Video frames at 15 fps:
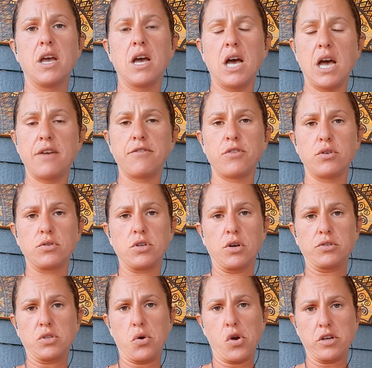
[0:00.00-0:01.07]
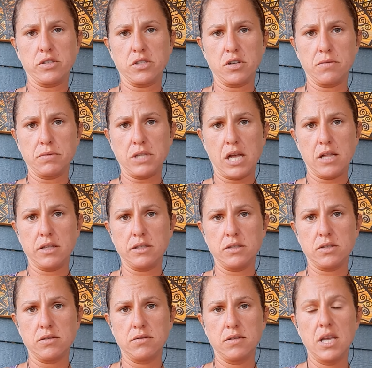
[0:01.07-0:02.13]
High fructose corn syrup
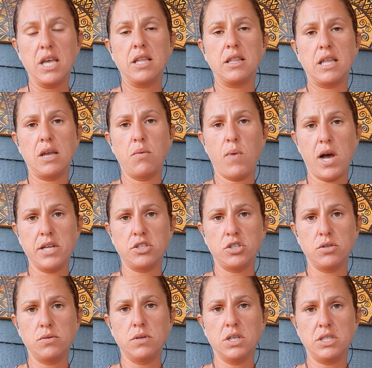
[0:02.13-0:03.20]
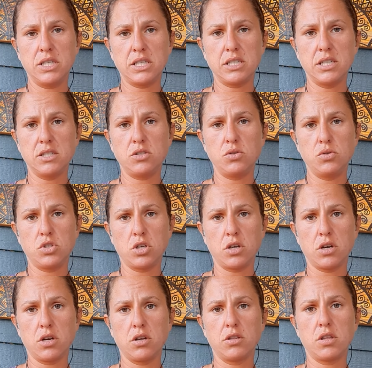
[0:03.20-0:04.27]
solids. They want you addicted to
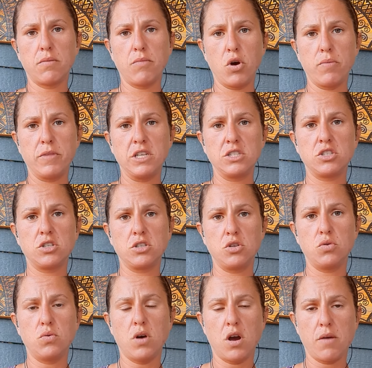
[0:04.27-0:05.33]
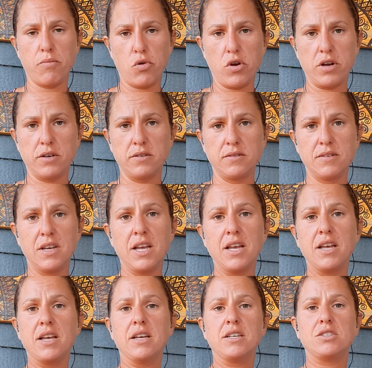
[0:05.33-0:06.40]
sugar the moment you are born.
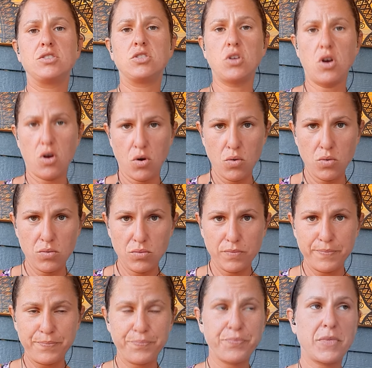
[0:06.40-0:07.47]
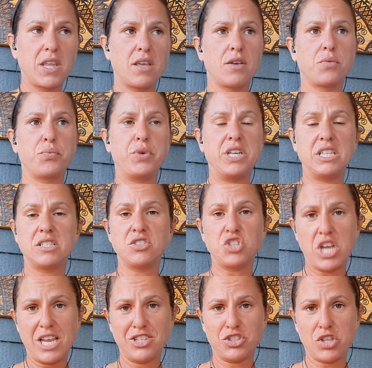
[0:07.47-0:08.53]
So we need to
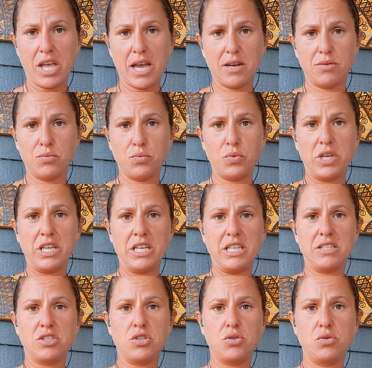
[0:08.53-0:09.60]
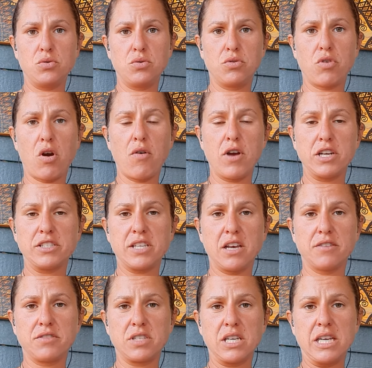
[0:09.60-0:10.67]
change that, and we need to grow
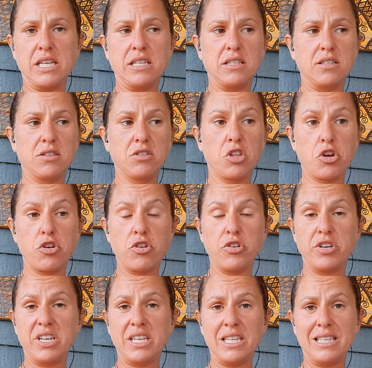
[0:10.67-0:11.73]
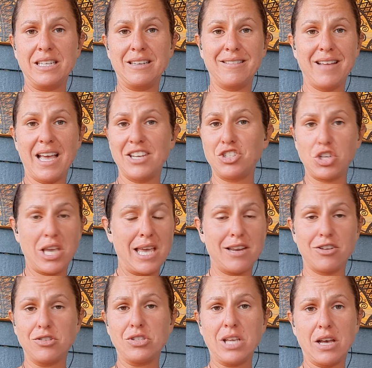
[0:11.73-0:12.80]
ourselves and learn and educate
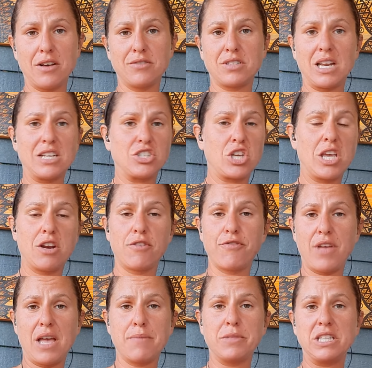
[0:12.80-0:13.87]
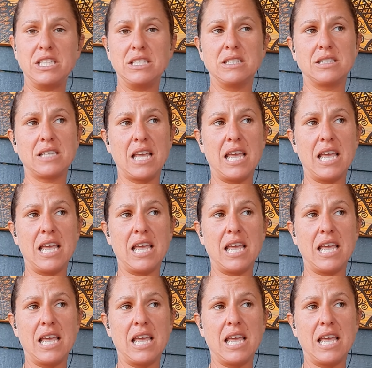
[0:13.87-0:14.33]
ourselves and educate our families.